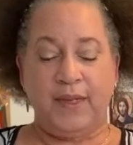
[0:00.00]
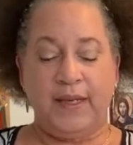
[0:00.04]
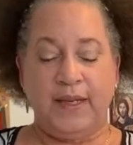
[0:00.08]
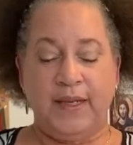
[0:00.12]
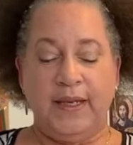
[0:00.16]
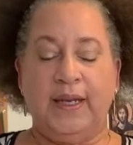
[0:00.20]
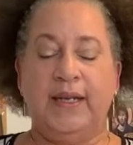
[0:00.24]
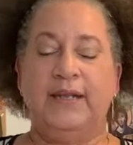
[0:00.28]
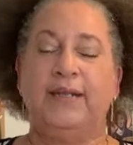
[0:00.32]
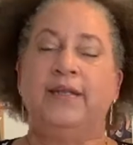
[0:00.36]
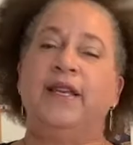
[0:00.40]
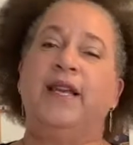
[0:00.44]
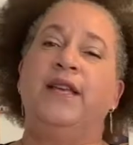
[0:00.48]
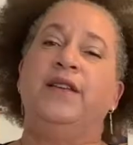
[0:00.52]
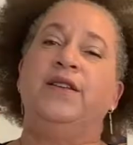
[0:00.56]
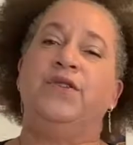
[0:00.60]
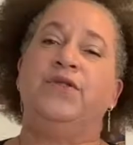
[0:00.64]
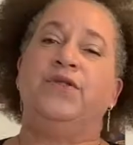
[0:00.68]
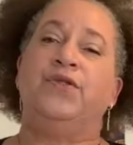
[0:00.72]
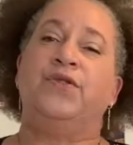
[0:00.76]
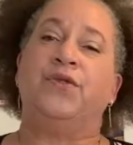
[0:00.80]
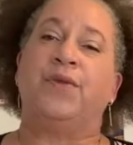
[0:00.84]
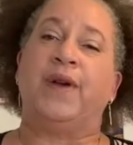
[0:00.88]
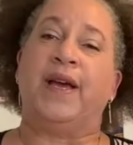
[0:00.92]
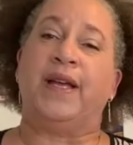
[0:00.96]

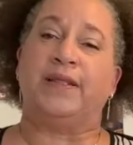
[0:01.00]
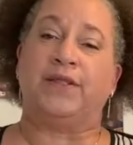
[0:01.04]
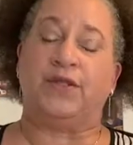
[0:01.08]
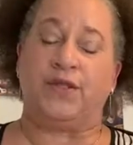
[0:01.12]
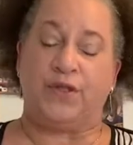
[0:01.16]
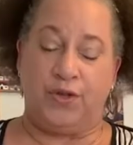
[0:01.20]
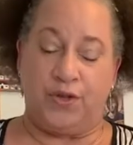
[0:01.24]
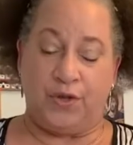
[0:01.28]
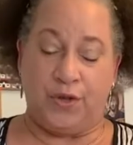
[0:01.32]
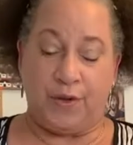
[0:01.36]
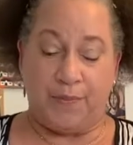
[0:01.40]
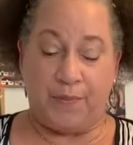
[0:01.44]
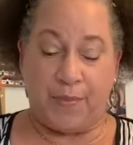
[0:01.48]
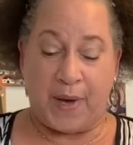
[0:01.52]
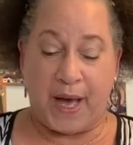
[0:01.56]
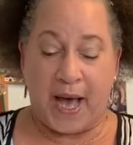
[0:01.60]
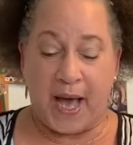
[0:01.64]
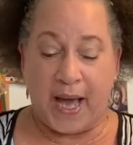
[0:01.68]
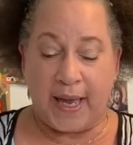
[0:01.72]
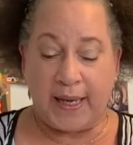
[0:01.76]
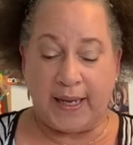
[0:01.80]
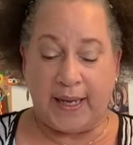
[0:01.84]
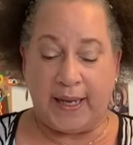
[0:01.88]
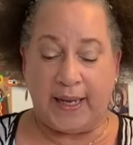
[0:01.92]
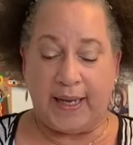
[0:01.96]
continued threats to the
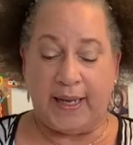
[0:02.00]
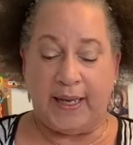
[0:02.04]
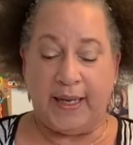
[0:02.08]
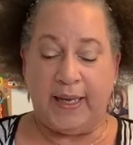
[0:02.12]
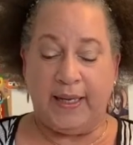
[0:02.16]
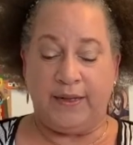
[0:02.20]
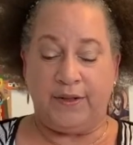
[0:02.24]
body,